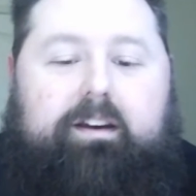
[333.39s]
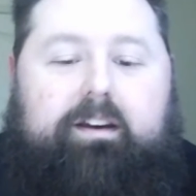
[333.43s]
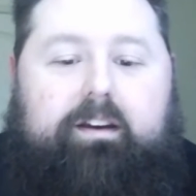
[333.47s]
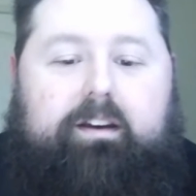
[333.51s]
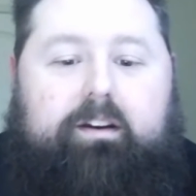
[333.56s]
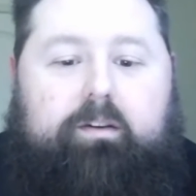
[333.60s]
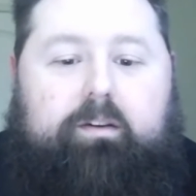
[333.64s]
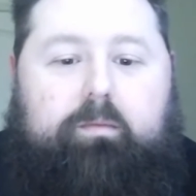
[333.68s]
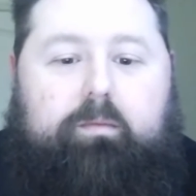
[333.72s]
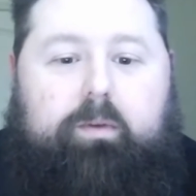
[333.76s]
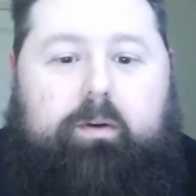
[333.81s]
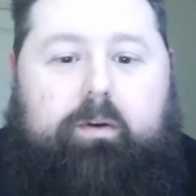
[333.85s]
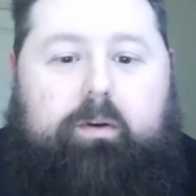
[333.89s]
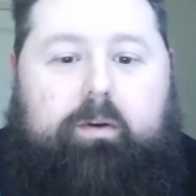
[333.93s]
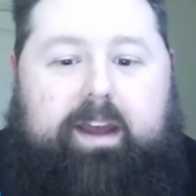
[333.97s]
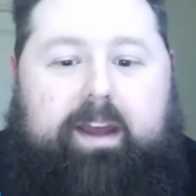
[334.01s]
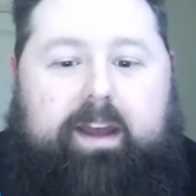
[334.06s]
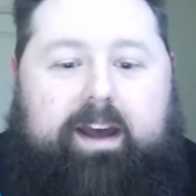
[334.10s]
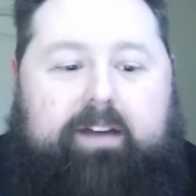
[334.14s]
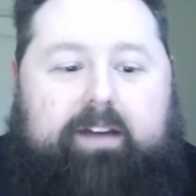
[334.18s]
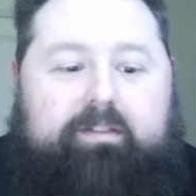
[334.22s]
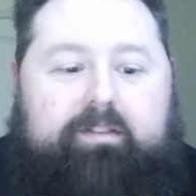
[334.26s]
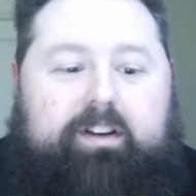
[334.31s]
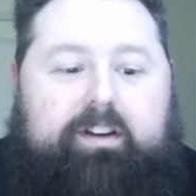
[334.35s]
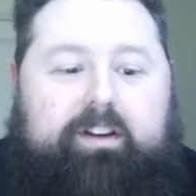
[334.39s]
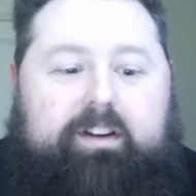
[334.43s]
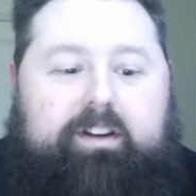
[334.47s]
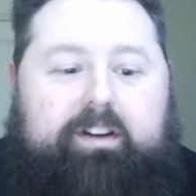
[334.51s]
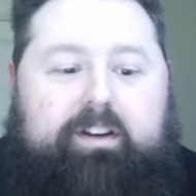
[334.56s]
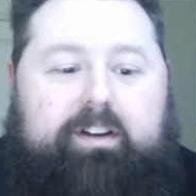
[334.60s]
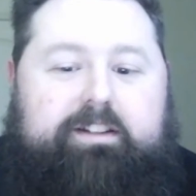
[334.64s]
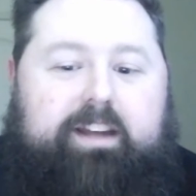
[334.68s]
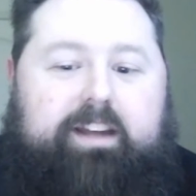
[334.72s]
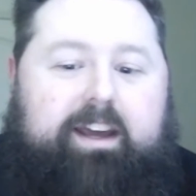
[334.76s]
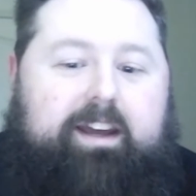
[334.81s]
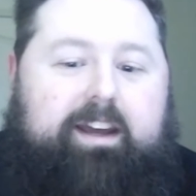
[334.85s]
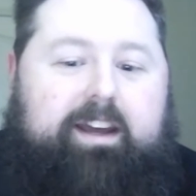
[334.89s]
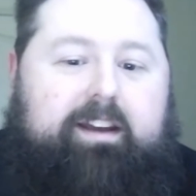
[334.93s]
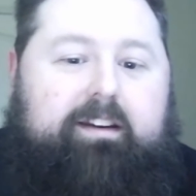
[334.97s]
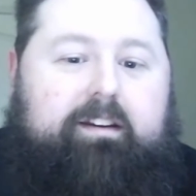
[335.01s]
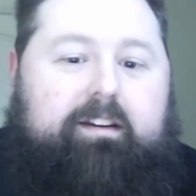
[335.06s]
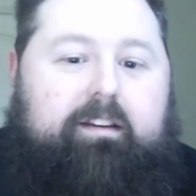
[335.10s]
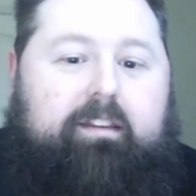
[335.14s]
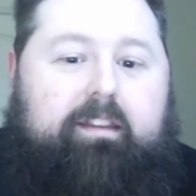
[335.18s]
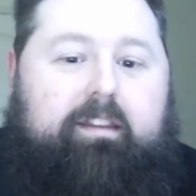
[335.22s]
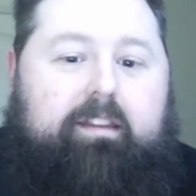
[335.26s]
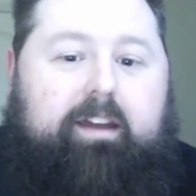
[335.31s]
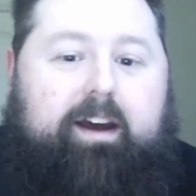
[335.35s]
We have to
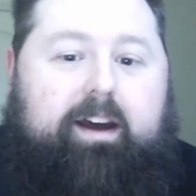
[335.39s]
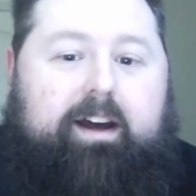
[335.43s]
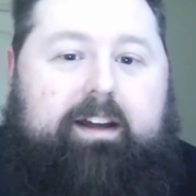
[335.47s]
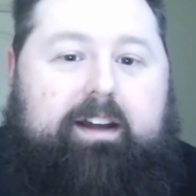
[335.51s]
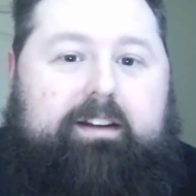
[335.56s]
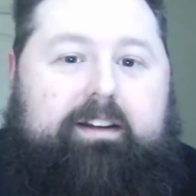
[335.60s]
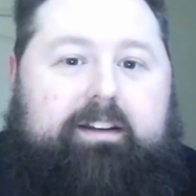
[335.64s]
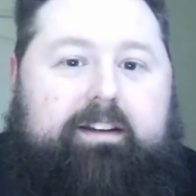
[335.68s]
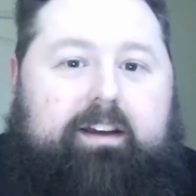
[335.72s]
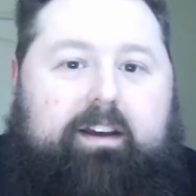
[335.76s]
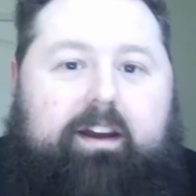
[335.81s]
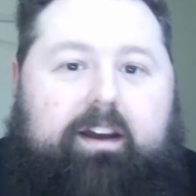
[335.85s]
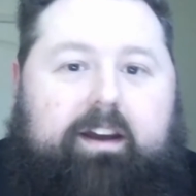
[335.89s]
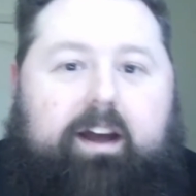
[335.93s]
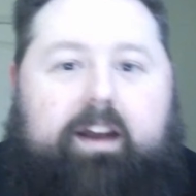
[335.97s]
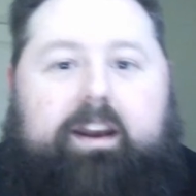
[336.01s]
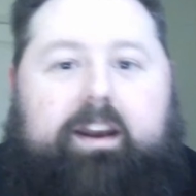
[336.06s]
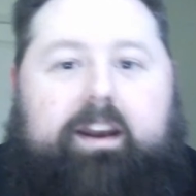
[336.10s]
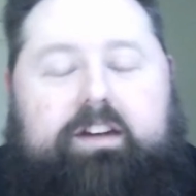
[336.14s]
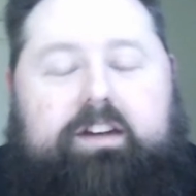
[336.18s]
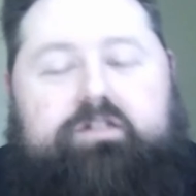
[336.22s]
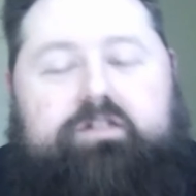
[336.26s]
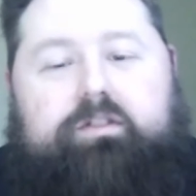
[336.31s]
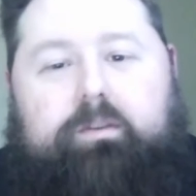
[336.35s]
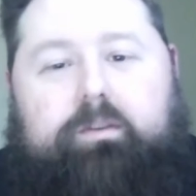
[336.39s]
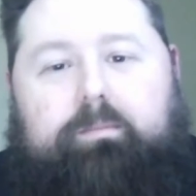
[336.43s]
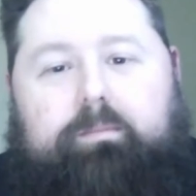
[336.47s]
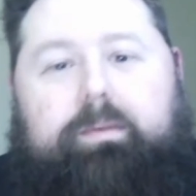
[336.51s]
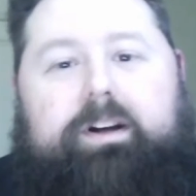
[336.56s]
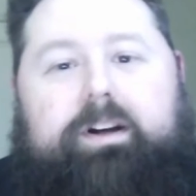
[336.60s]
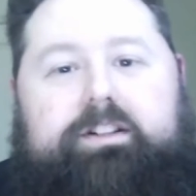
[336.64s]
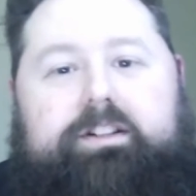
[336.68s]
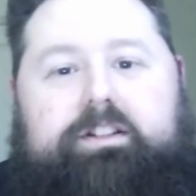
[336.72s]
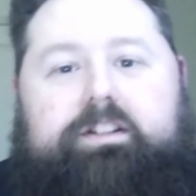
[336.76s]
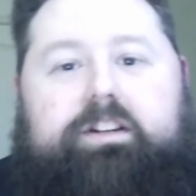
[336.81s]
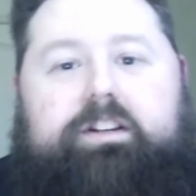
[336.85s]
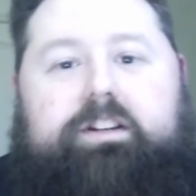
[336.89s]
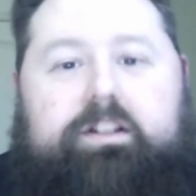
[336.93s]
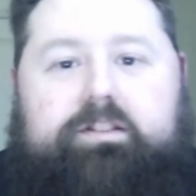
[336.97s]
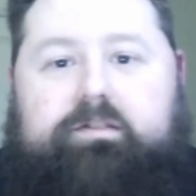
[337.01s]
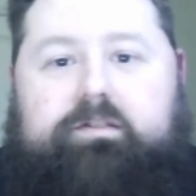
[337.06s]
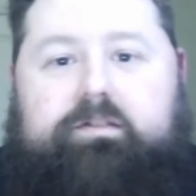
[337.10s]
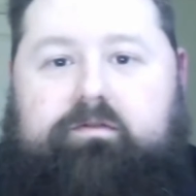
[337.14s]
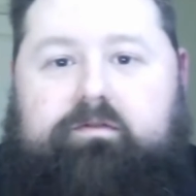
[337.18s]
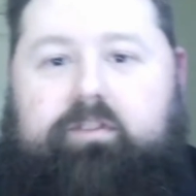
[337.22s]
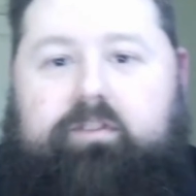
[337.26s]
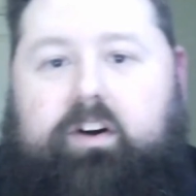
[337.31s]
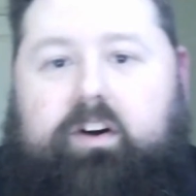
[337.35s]
understand that a national budget
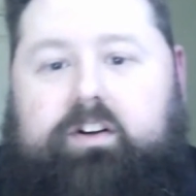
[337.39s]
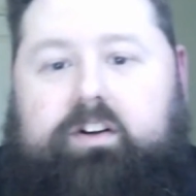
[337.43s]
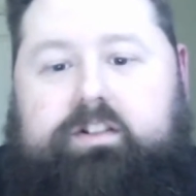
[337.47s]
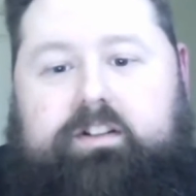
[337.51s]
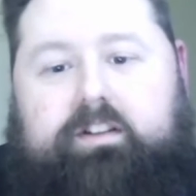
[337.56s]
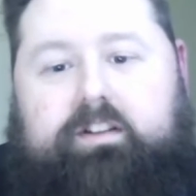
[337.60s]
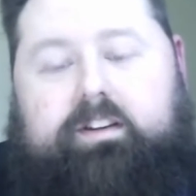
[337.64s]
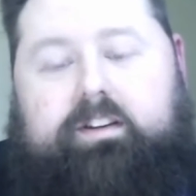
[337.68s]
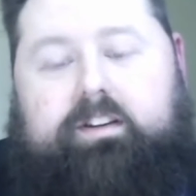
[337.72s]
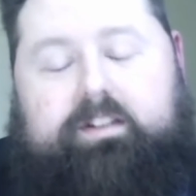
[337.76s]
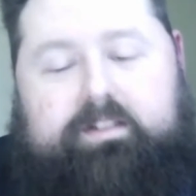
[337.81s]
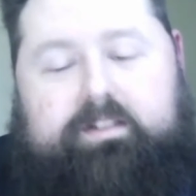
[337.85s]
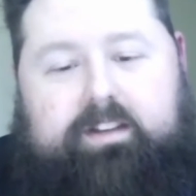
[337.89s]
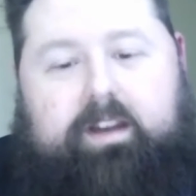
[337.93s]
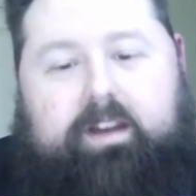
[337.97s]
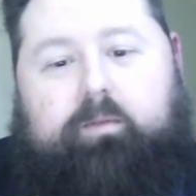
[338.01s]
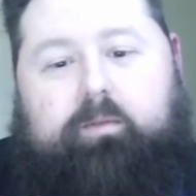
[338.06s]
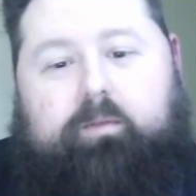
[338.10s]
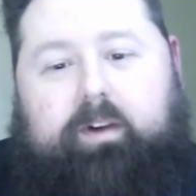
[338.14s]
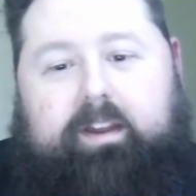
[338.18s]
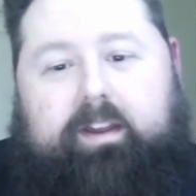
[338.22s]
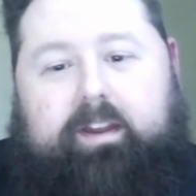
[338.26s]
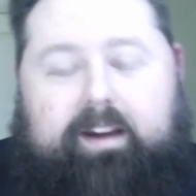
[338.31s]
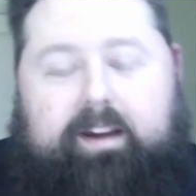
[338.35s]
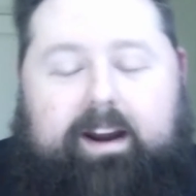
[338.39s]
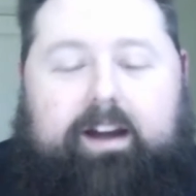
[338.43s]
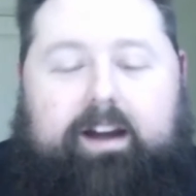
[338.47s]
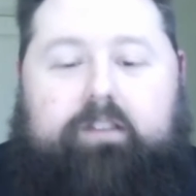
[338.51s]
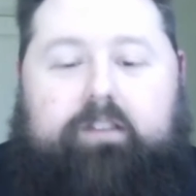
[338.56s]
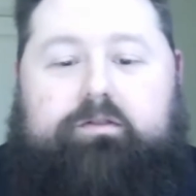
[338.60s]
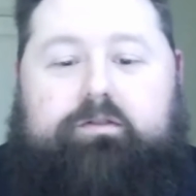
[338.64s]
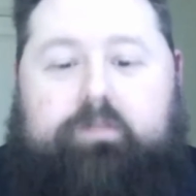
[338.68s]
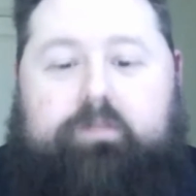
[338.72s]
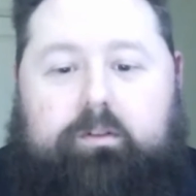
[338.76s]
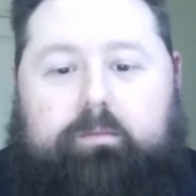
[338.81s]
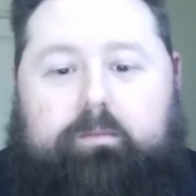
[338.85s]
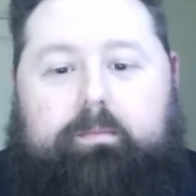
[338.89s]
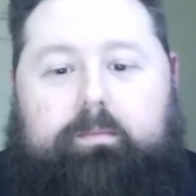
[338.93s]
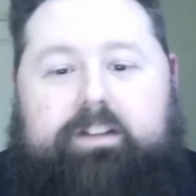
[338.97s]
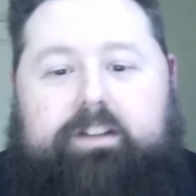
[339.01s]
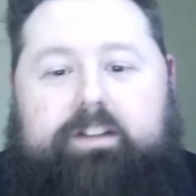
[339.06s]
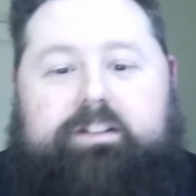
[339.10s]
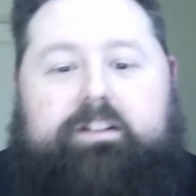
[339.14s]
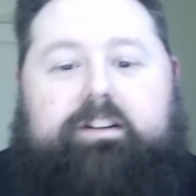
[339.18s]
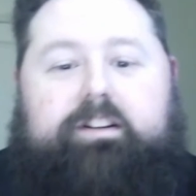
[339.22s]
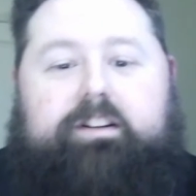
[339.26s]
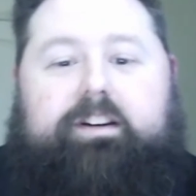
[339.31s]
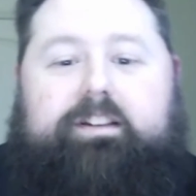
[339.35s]
doesn't function the same way that a household
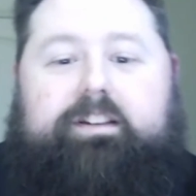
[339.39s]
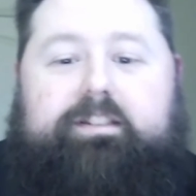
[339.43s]
budget does.